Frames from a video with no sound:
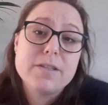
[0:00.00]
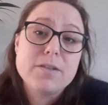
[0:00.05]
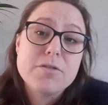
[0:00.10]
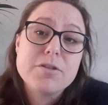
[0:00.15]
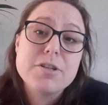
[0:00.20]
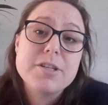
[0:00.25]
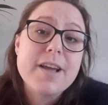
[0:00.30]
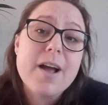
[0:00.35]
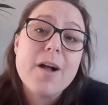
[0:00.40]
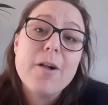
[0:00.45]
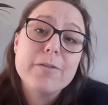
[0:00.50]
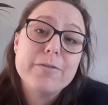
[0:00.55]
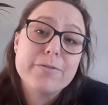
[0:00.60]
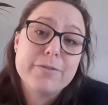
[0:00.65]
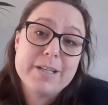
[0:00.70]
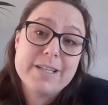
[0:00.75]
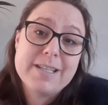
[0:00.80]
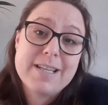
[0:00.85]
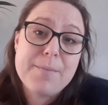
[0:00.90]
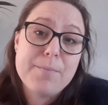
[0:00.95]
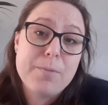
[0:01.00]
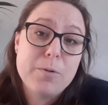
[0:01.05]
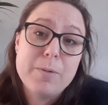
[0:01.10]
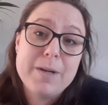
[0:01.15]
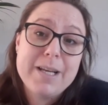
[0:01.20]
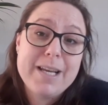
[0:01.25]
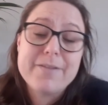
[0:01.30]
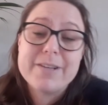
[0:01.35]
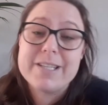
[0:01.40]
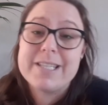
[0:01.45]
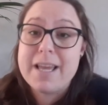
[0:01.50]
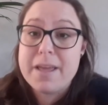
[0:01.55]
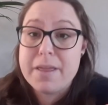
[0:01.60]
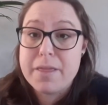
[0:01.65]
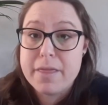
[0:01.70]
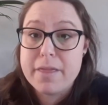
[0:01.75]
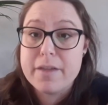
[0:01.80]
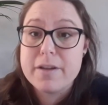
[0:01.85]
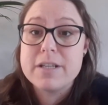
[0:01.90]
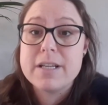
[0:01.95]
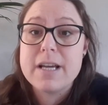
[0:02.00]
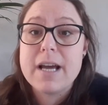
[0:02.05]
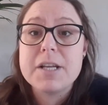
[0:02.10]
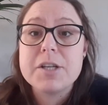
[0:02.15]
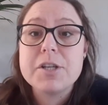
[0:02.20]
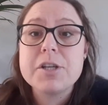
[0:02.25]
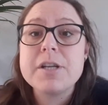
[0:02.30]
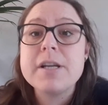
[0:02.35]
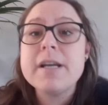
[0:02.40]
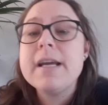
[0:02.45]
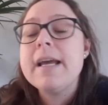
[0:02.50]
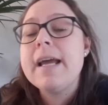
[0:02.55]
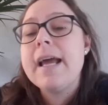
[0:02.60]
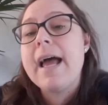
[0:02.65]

So Shell, for example, we never say the Dutch